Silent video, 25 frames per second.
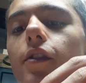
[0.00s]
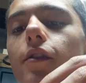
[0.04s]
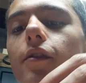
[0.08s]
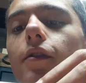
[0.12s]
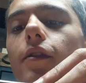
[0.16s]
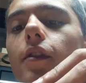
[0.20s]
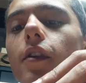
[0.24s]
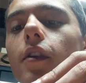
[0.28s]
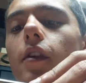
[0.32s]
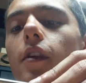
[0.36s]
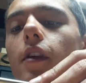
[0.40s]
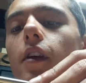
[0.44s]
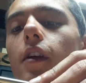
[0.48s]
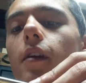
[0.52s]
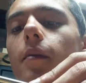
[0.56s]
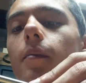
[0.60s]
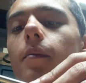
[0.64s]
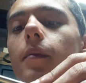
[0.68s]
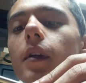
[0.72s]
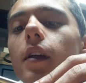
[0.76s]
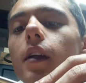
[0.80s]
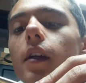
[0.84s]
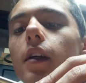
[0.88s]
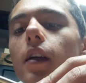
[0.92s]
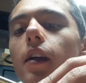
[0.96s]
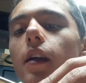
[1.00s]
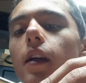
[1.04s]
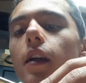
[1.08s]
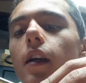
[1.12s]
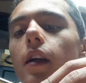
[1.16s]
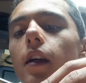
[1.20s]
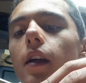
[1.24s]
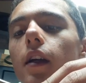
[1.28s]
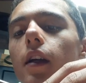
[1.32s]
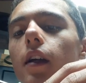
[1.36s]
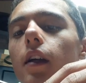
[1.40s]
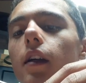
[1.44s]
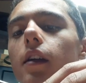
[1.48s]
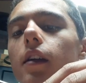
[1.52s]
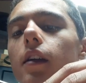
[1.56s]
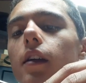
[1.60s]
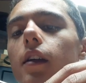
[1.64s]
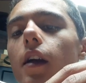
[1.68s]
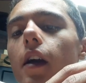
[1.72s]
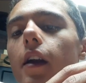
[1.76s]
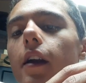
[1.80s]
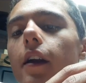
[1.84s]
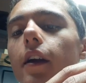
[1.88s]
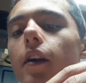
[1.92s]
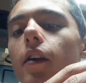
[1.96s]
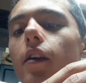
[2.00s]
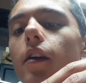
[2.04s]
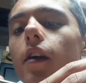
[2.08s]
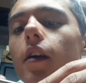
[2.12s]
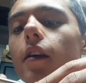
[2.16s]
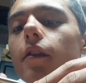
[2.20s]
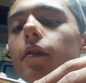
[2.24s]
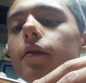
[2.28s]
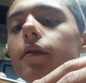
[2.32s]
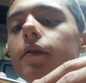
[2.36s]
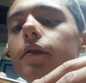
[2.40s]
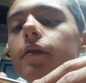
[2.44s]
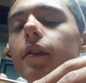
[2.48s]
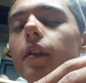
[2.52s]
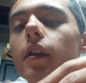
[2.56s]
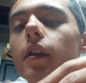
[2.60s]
for cutting off